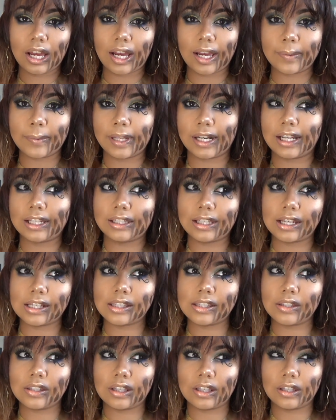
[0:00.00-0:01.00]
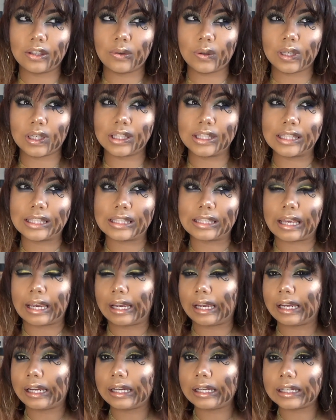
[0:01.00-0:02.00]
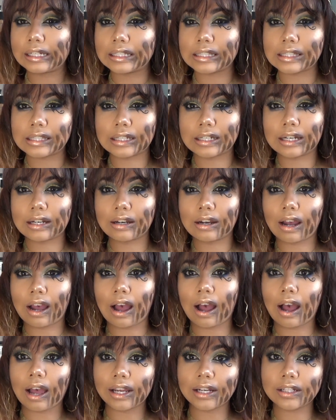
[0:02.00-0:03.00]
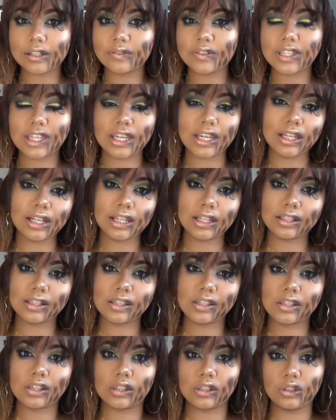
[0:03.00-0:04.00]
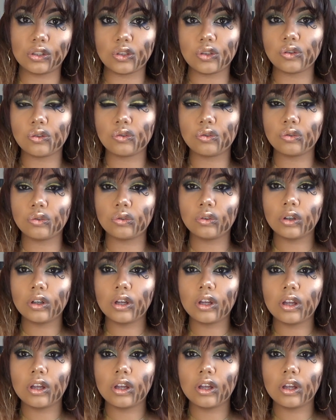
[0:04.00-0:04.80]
I mean, I guess you can say it's kind of tedious to do.